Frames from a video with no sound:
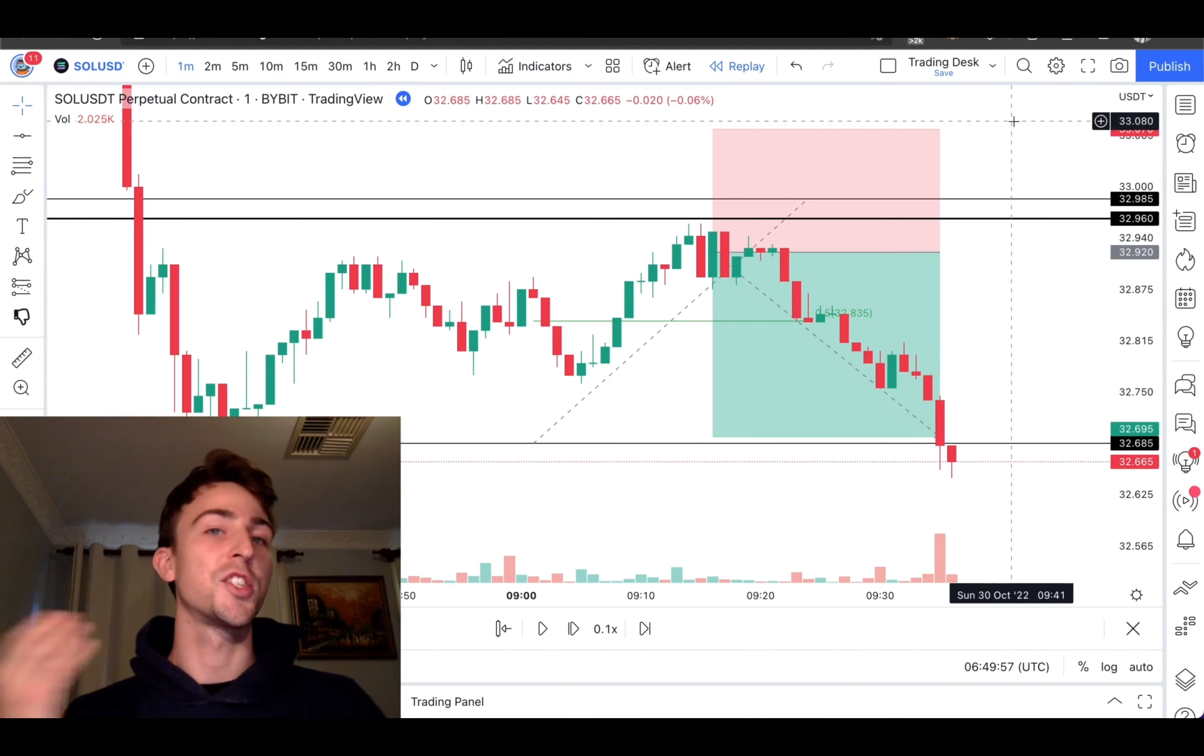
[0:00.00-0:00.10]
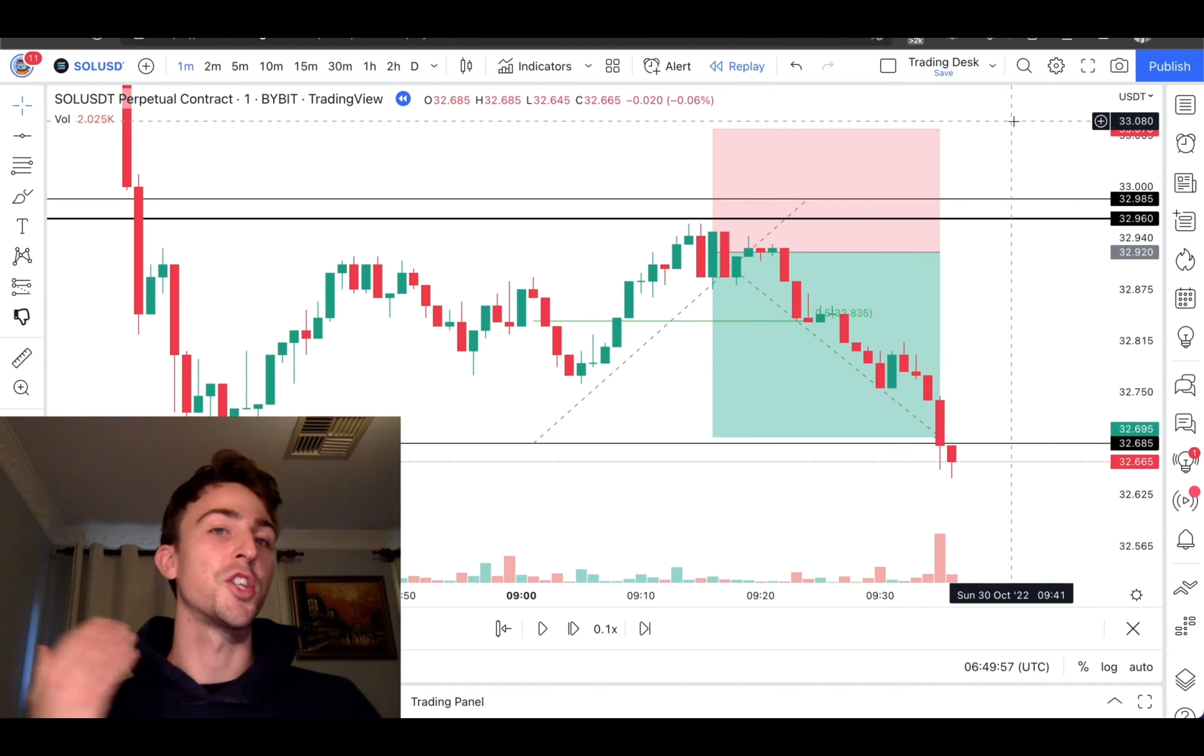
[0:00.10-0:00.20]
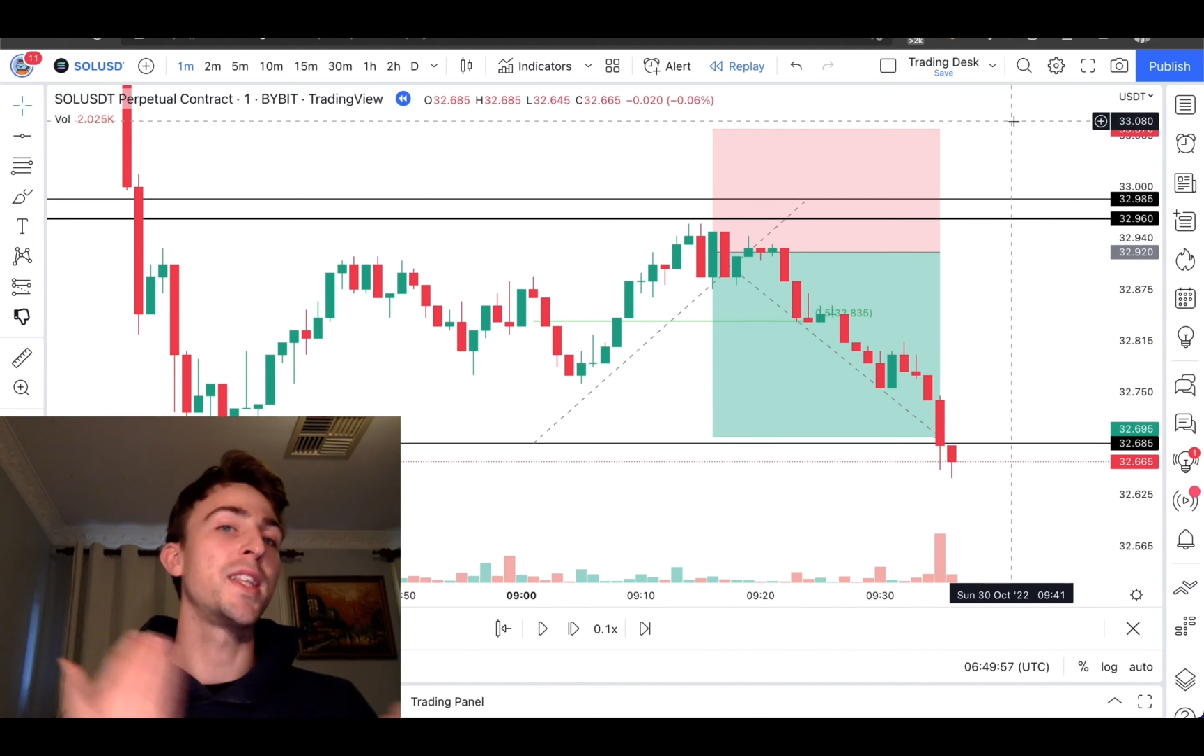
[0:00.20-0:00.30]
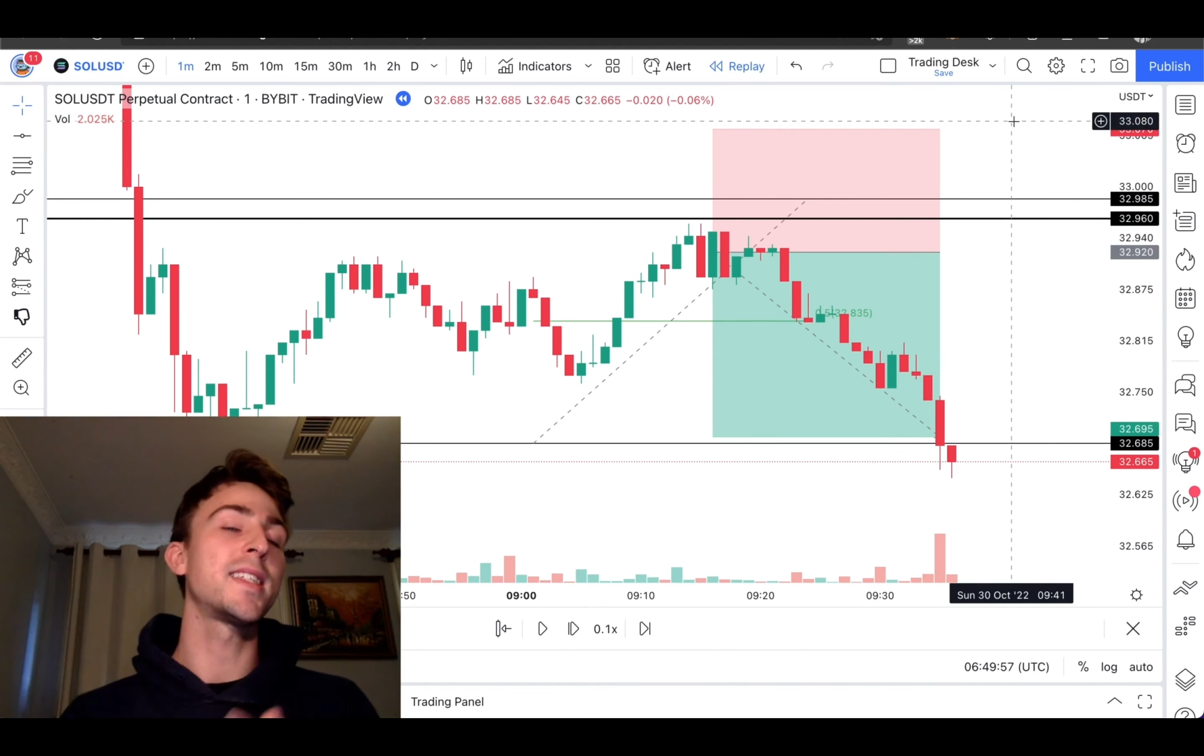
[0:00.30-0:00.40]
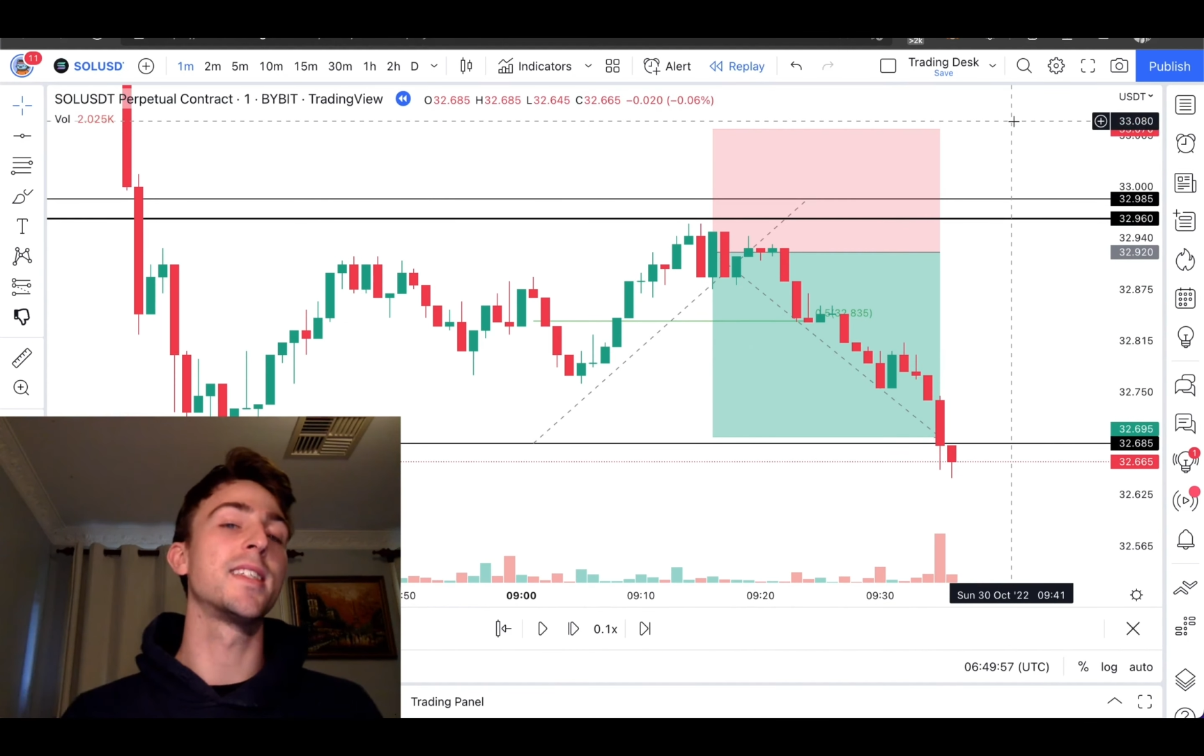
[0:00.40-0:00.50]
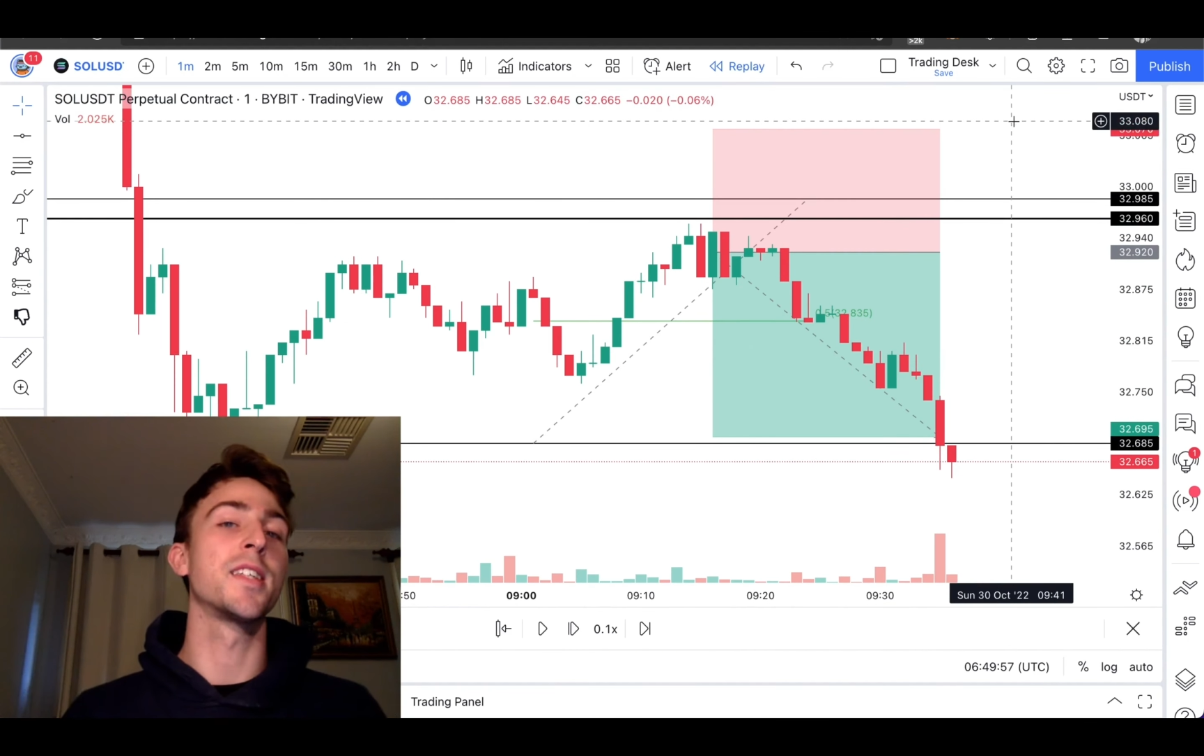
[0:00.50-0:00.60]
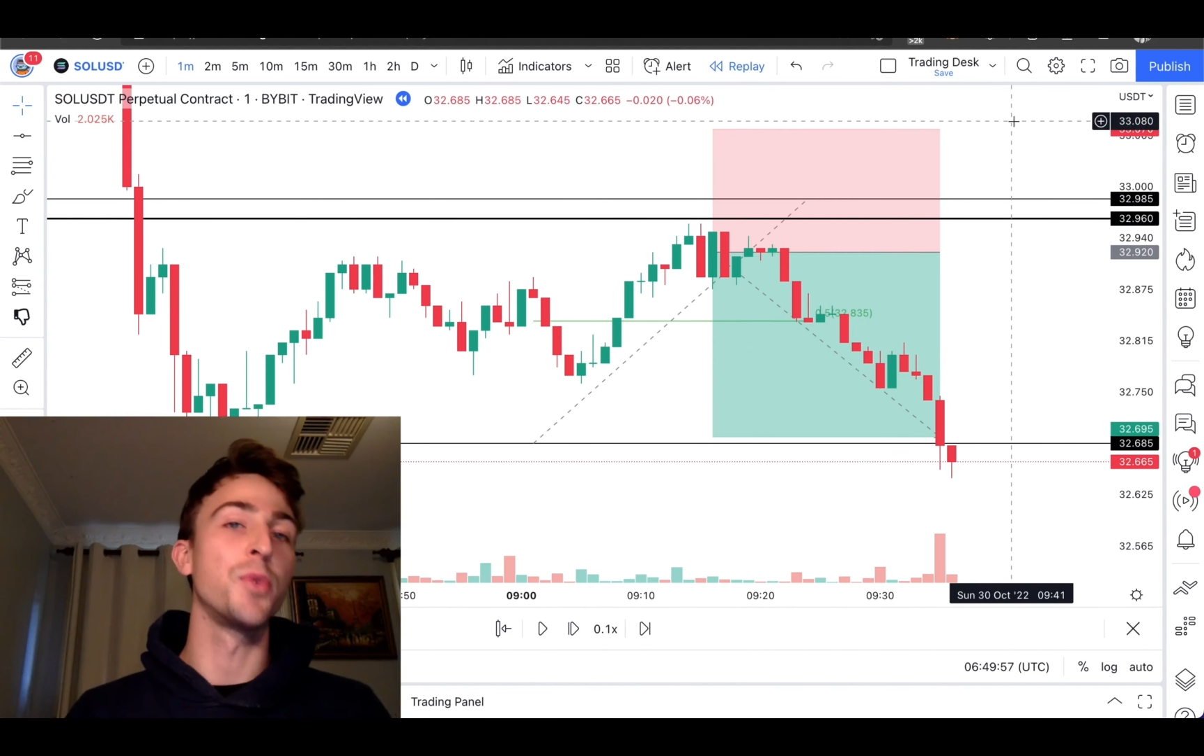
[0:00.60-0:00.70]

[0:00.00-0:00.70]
So this is a